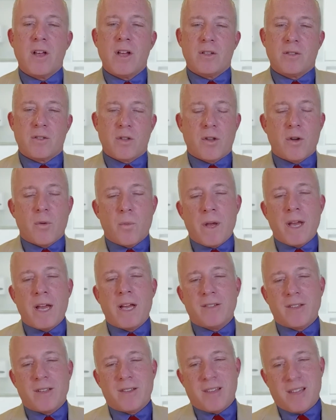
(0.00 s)
so that we
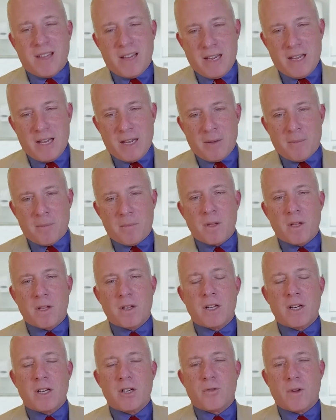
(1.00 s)
as a team
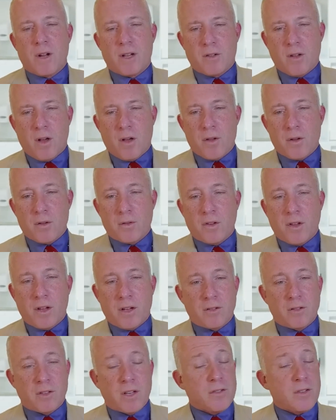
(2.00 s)
can address all those
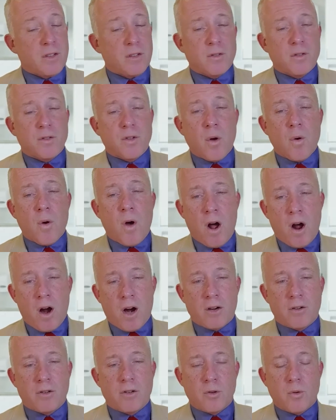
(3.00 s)
things, because it's so
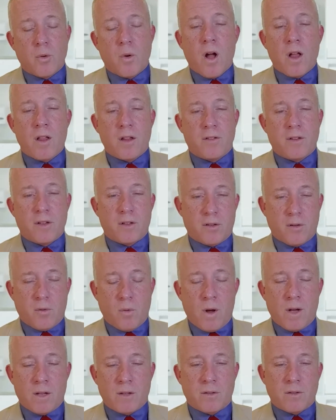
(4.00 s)
hard to do all of this at
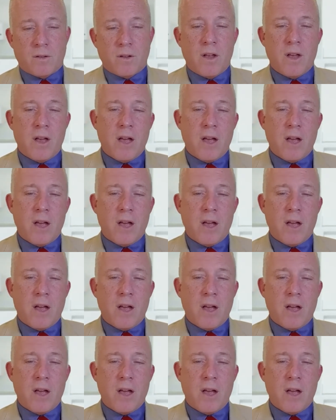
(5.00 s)
once.